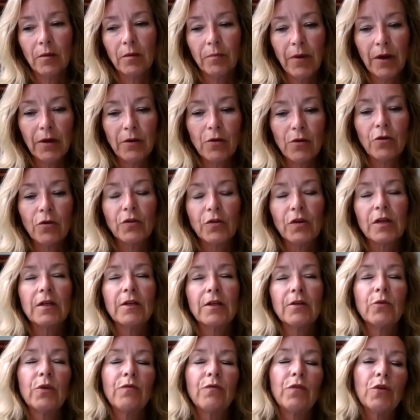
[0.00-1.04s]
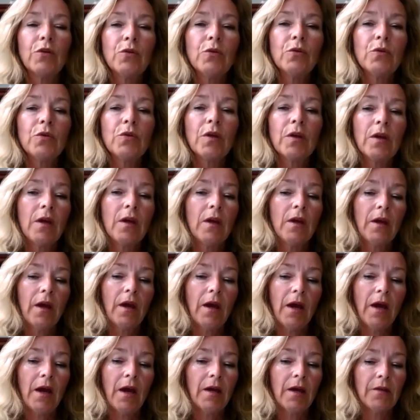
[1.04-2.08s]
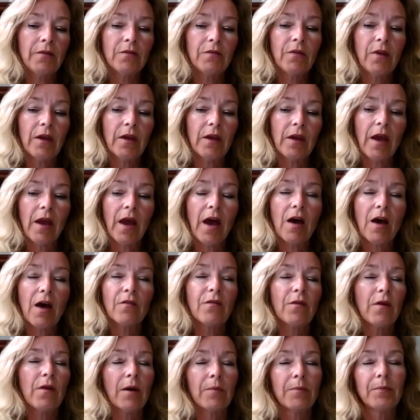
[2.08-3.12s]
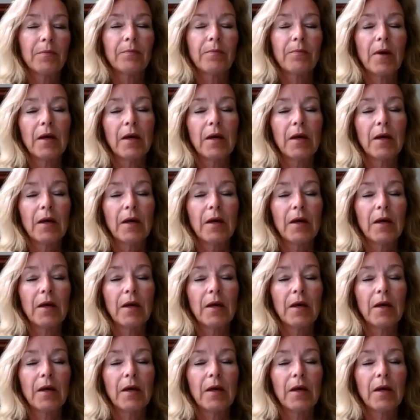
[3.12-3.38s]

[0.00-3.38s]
periodically reviewed, and they have up